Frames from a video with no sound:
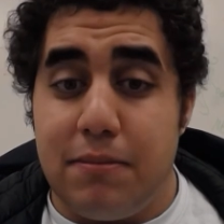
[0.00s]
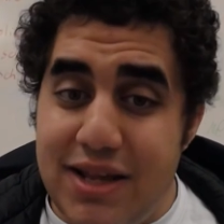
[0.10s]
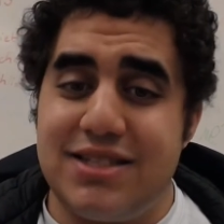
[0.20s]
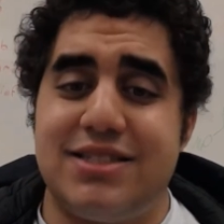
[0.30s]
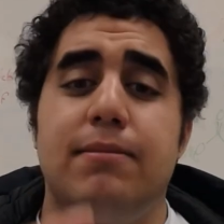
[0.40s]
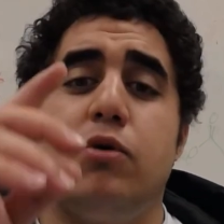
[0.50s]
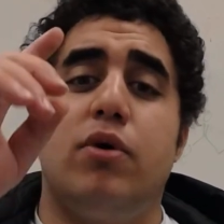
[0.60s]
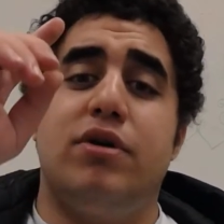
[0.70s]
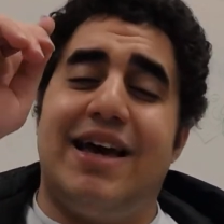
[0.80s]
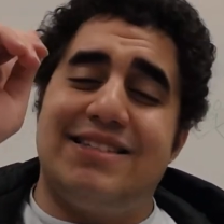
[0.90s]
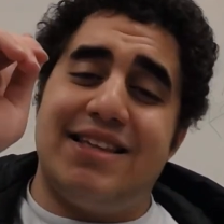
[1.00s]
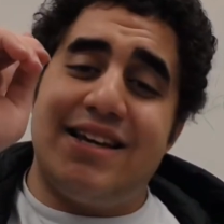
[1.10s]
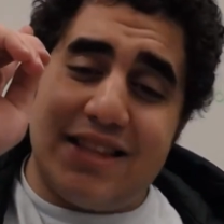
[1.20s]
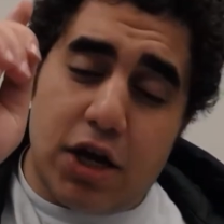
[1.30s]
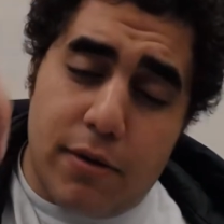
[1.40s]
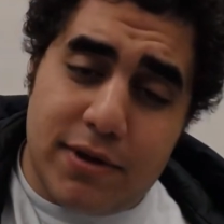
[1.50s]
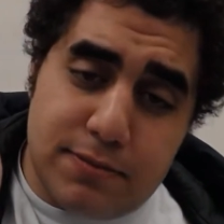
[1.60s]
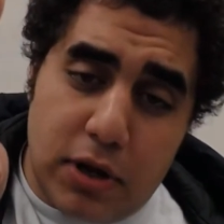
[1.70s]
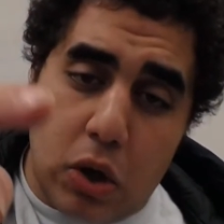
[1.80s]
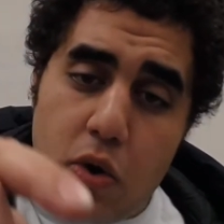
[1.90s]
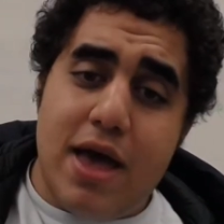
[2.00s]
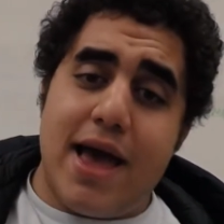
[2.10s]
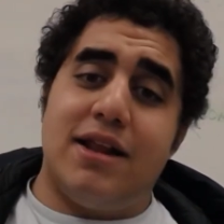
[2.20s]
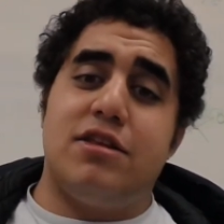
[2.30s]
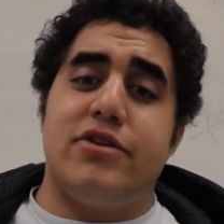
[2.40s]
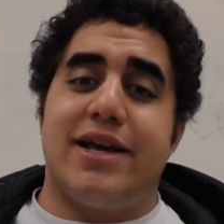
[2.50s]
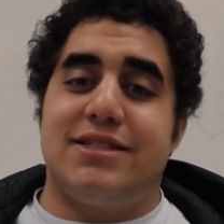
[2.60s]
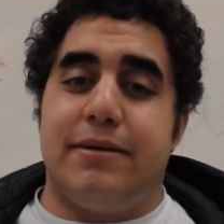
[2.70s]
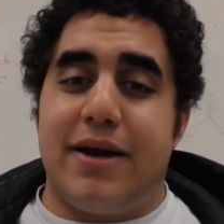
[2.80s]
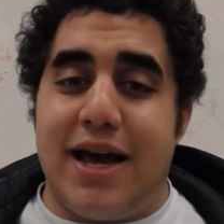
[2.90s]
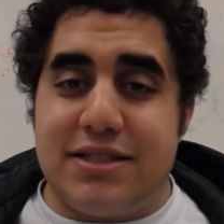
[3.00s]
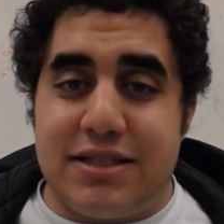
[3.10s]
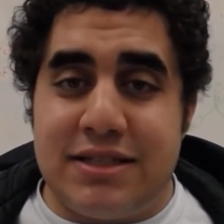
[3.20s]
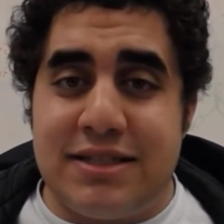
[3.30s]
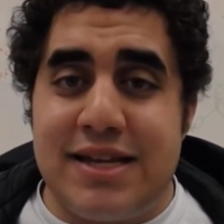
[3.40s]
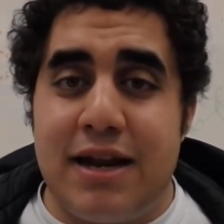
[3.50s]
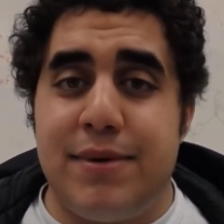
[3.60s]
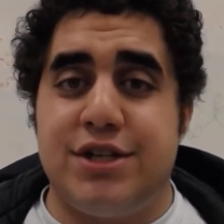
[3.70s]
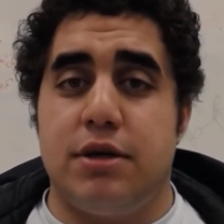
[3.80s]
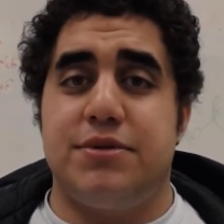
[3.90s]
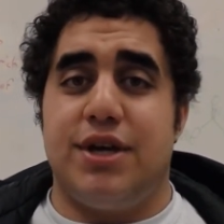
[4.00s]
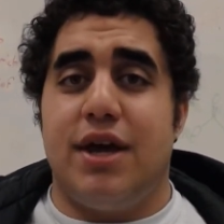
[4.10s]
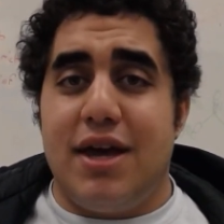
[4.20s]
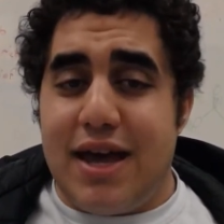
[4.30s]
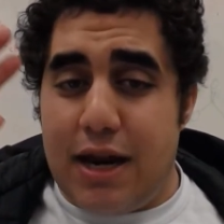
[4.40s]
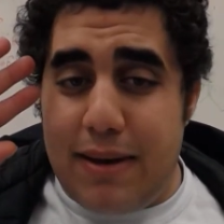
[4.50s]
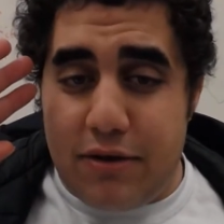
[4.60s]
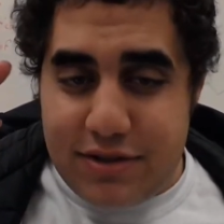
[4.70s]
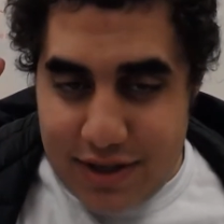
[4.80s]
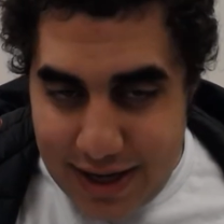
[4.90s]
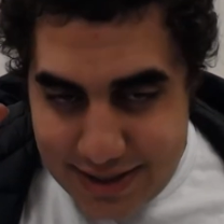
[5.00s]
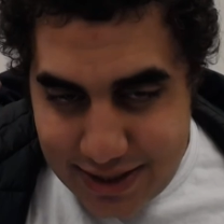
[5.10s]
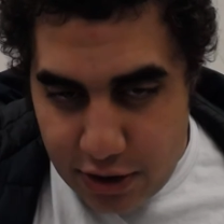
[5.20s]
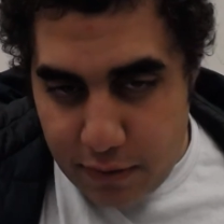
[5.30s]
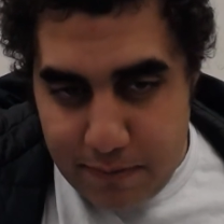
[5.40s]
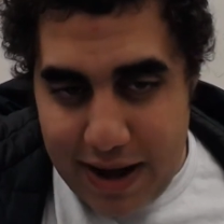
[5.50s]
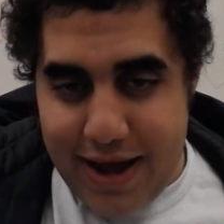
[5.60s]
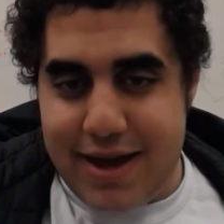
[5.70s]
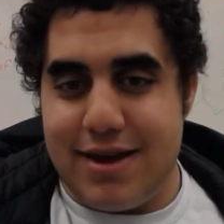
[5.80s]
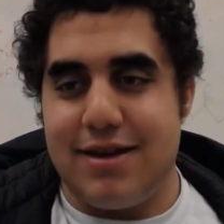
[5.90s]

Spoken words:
Please tell me what you guys think in the comments below. And until next time, guys, this is Anime Gypsy, and I'm out. See you guys later. Bye.